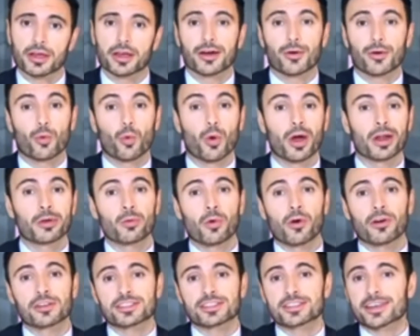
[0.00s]
When
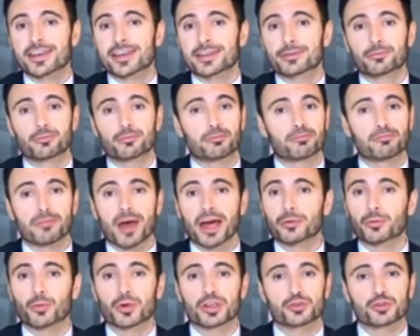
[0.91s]
was it and
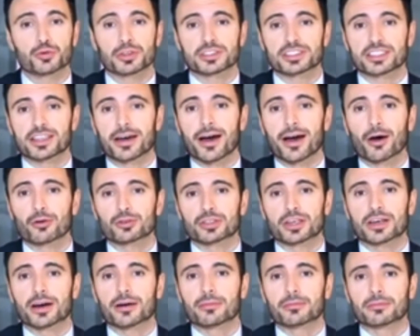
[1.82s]
which was the
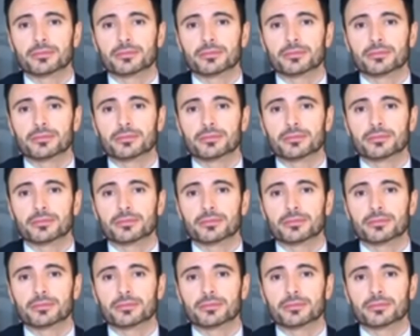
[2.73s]
outcome?